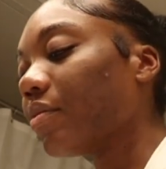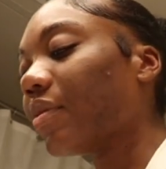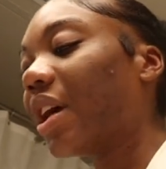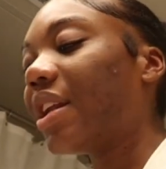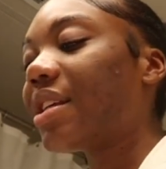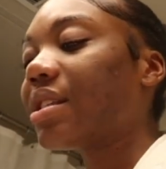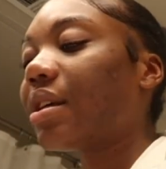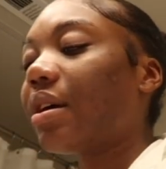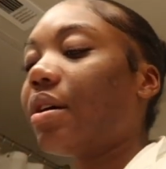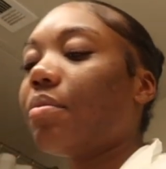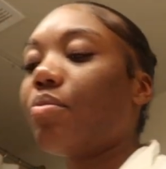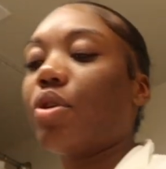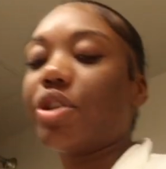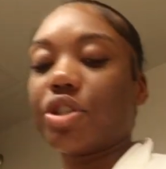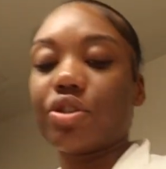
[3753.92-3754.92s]
and it's a good
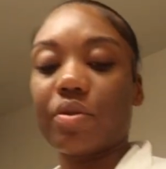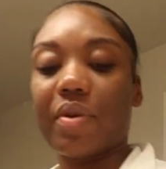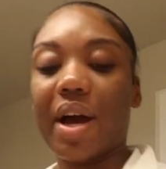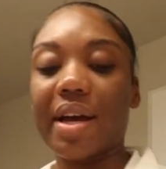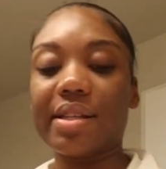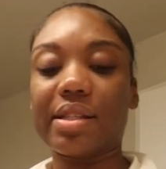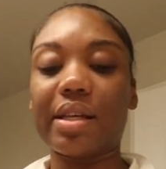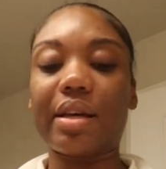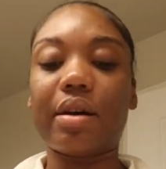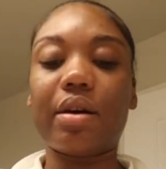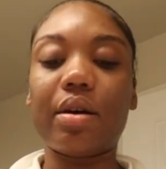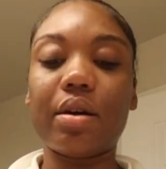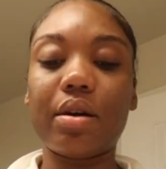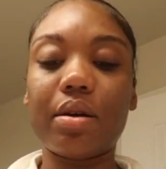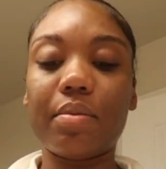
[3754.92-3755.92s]
moisturizing
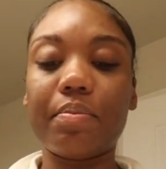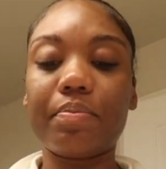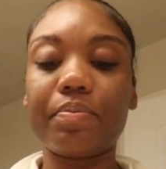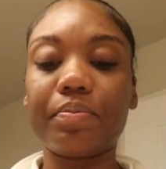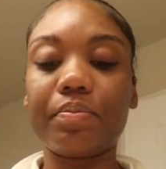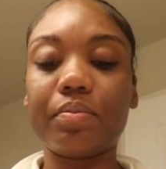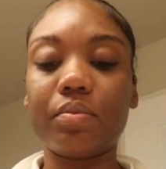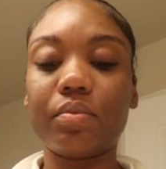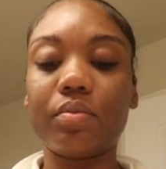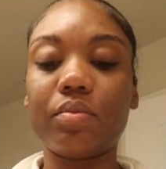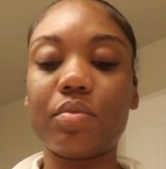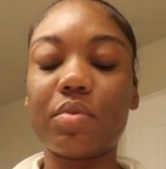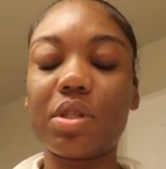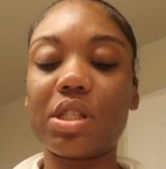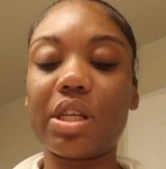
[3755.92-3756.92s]

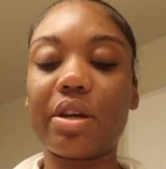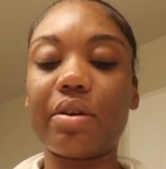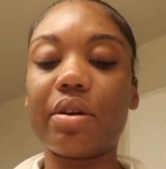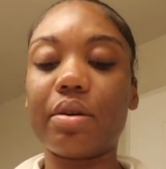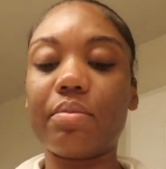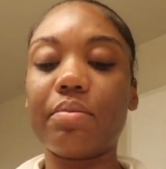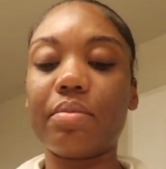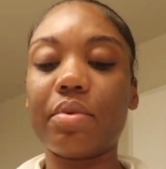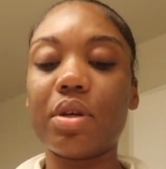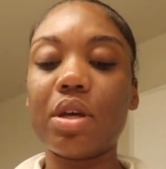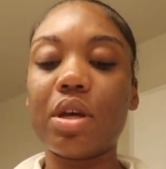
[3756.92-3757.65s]
um serum